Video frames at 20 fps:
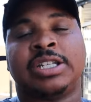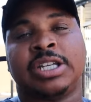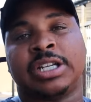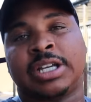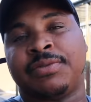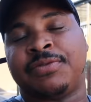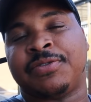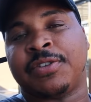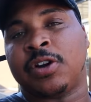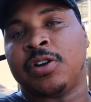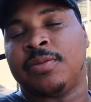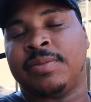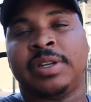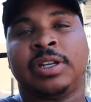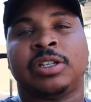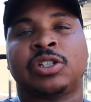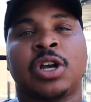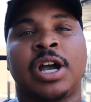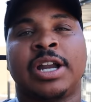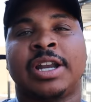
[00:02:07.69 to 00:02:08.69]

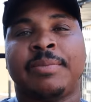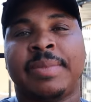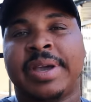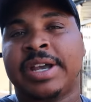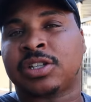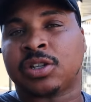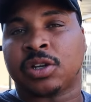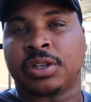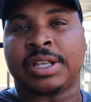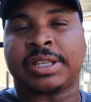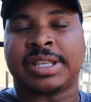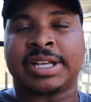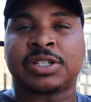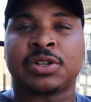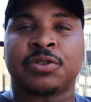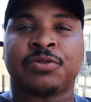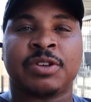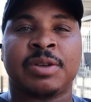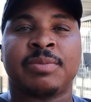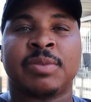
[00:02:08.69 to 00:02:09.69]
to make sure
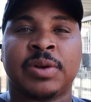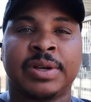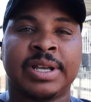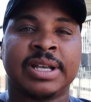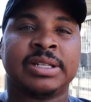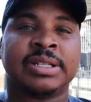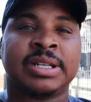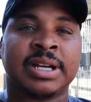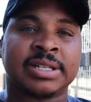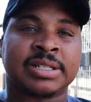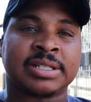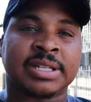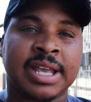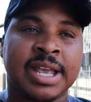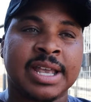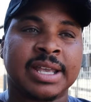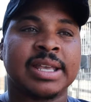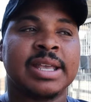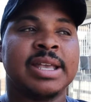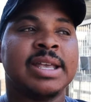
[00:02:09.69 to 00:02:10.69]
that your female it does
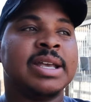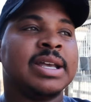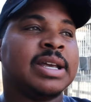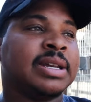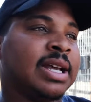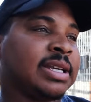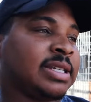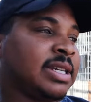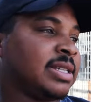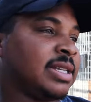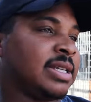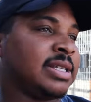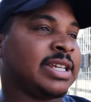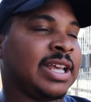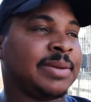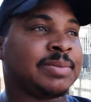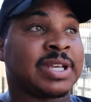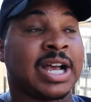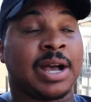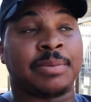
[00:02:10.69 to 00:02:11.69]
take and that she's in
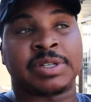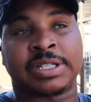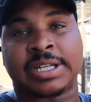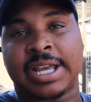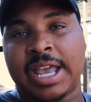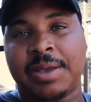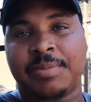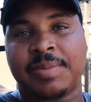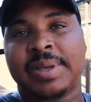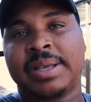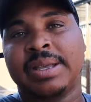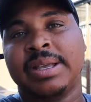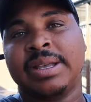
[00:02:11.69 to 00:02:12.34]
tip-top shape.